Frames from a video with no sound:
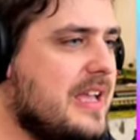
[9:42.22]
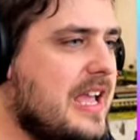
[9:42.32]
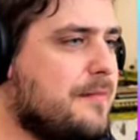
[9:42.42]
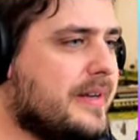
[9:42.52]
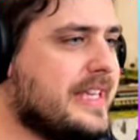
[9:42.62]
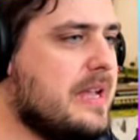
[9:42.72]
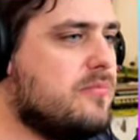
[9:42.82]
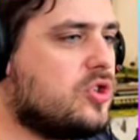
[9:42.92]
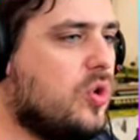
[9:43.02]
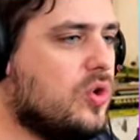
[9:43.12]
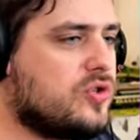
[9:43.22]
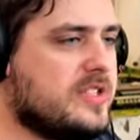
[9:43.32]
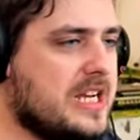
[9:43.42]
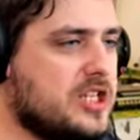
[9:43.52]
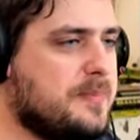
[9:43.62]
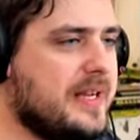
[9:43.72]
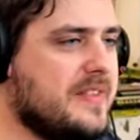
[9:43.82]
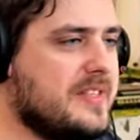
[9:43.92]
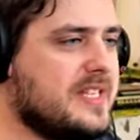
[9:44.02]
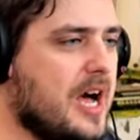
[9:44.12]
if my game recorder is actually picking
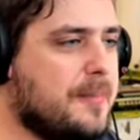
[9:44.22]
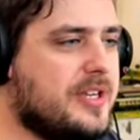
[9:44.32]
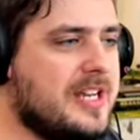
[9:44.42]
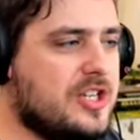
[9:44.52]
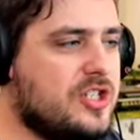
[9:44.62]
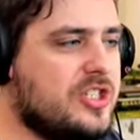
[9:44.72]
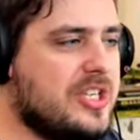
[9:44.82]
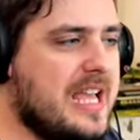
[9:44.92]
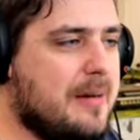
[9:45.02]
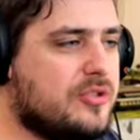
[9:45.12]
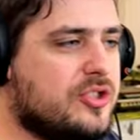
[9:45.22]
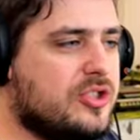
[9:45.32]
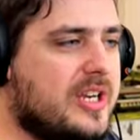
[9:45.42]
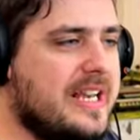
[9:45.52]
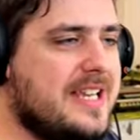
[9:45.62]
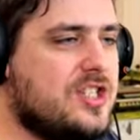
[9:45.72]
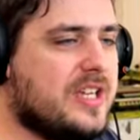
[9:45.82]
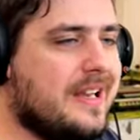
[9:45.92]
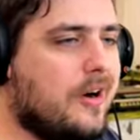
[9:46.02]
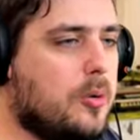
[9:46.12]
this up, but you can actually see Hamilton
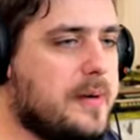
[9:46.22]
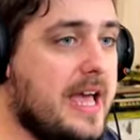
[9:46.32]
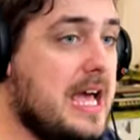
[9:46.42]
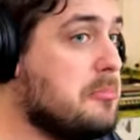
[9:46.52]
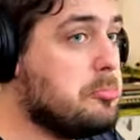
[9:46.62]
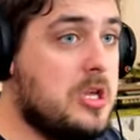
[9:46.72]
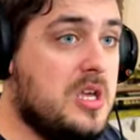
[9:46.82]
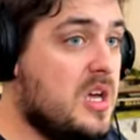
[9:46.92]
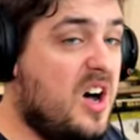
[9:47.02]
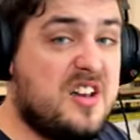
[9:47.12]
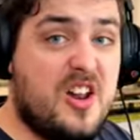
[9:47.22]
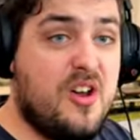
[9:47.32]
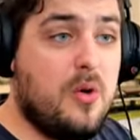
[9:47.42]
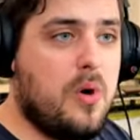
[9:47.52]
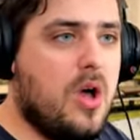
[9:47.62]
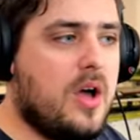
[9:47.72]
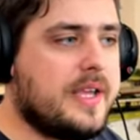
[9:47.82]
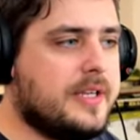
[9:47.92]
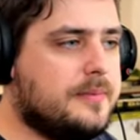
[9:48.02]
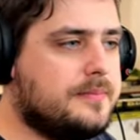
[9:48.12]
glitching a little bit. I don't know
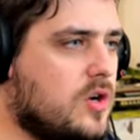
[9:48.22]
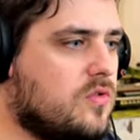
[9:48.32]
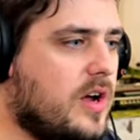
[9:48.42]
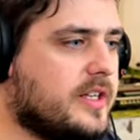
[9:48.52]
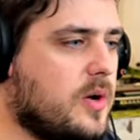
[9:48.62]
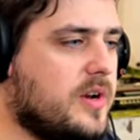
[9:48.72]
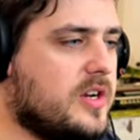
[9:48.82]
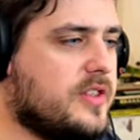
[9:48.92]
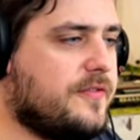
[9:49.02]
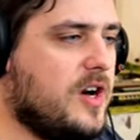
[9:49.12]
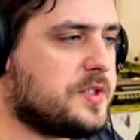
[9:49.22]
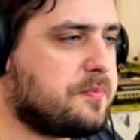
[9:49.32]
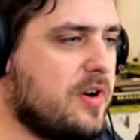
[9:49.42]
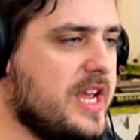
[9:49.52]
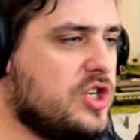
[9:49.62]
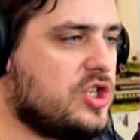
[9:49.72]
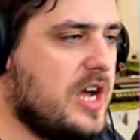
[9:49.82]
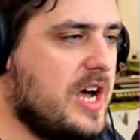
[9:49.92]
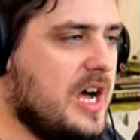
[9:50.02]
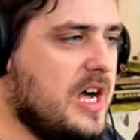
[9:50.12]
why. Right, going under the first bridge,
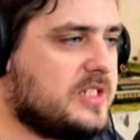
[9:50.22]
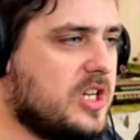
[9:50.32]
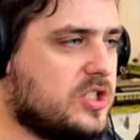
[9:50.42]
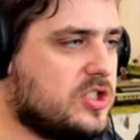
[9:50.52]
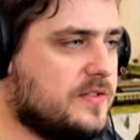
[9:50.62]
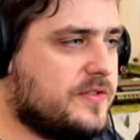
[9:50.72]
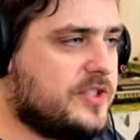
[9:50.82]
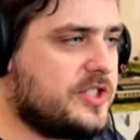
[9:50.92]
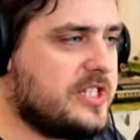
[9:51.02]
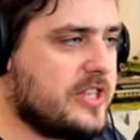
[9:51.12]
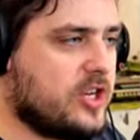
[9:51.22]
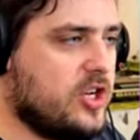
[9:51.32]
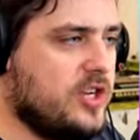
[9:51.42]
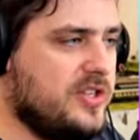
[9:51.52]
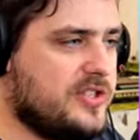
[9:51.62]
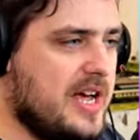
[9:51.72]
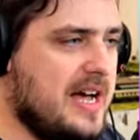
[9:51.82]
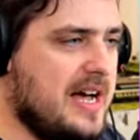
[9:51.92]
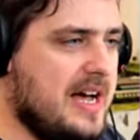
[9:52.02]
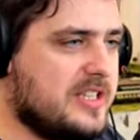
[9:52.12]
uh, Duchess of Sutherland,
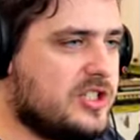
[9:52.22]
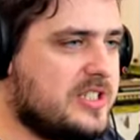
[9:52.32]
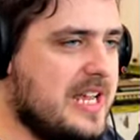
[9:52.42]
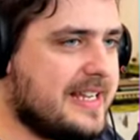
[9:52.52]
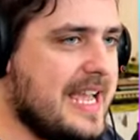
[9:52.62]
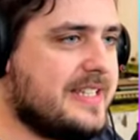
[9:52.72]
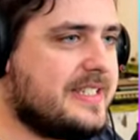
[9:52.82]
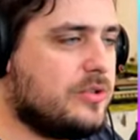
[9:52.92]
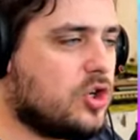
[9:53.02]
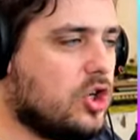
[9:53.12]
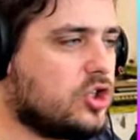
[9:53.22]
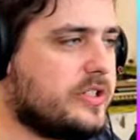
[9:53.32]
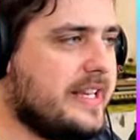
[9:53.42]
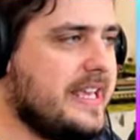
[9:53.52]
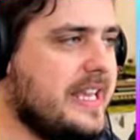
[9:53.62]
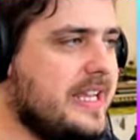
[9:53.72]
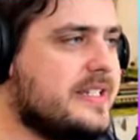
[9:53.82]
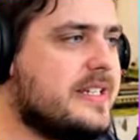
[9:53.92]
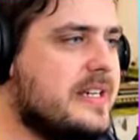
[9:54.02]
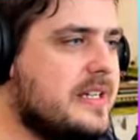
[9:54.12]
uh, again, still got a good
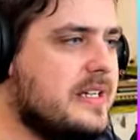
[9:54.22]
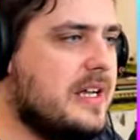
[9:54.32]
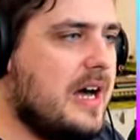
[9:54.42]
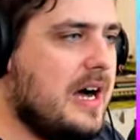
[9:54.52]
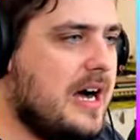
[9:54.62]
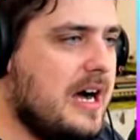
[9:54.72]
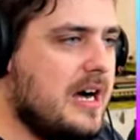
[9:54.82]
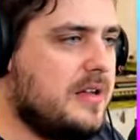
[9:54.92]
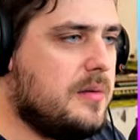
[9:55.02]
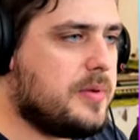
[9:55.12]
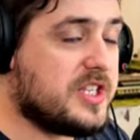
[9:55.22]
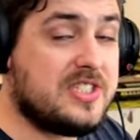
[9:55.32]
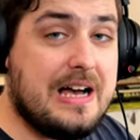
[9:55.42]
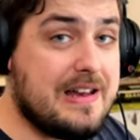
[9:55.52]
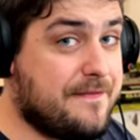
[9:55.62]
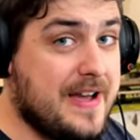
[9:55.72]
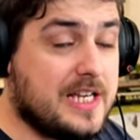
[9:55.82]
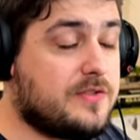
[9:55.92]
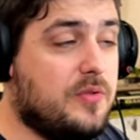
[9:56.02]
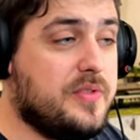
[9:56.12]
lead, uh, but the sound
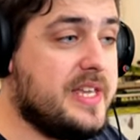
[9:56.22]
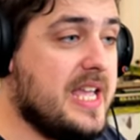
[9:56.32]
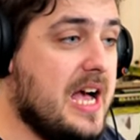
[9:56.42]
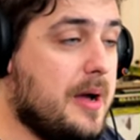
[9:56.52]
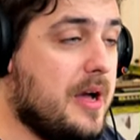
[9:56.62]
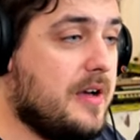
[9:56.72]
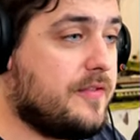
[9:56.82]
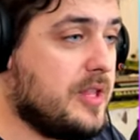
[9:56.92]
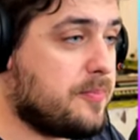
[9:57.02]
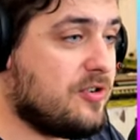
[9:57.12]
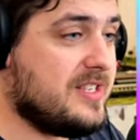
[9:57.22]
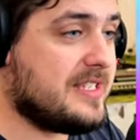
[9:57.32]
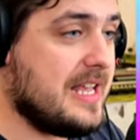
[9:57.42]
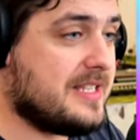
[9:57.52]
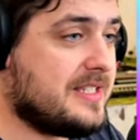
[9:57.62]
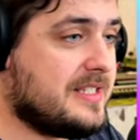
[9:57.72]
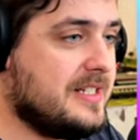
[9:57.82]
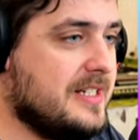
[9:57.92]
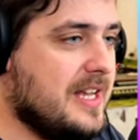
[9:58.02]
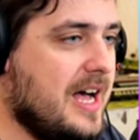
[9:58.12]
effects from the, uh, from the princess
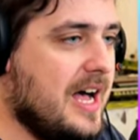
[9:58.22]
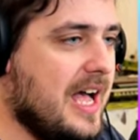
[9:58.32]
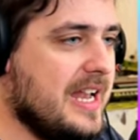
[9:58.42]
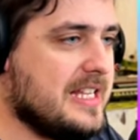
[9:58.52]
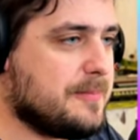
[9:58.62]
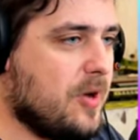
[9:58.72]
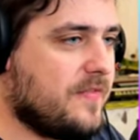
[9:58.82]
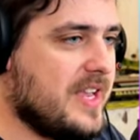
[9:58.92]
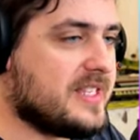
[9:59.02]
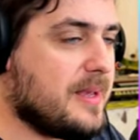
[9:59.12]
uh, Elizabeth is